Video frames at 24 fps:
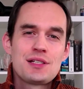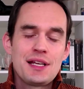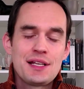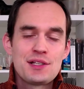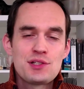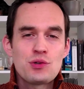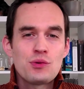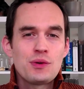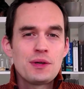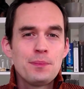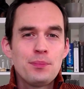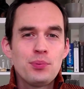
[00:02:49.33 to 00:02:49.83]
And
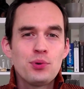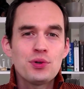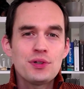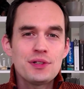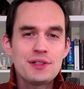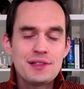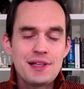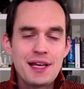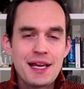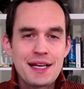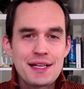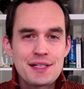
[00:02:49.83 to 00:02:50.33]
so
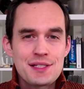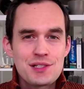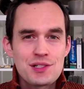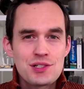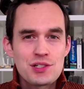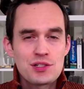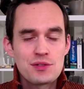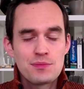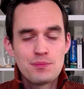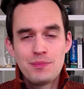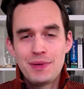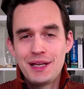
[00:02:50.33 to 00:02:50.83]
important
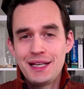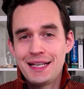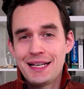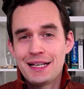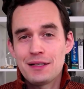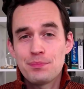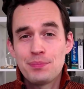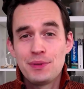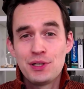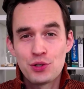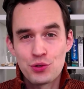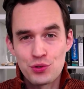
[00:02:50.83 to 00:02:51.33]
tasks may
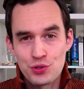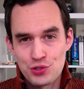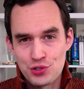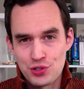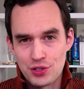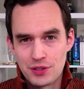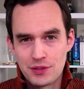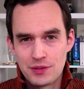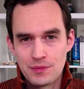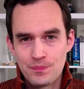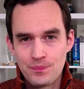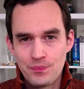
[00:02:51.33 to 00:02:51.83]
not be
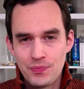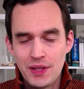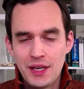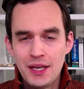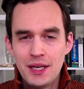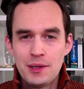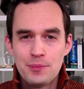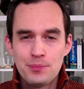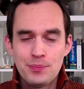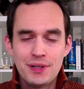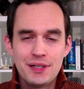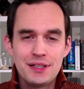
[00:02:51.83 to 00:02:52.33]
urgent,
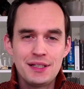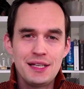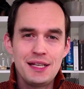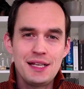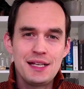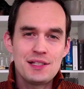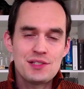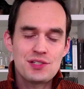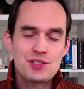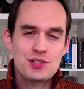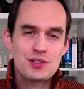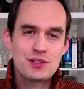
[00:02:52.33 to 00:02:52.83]
but
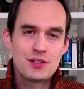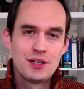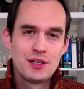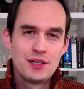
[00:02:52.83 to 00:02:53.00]
it's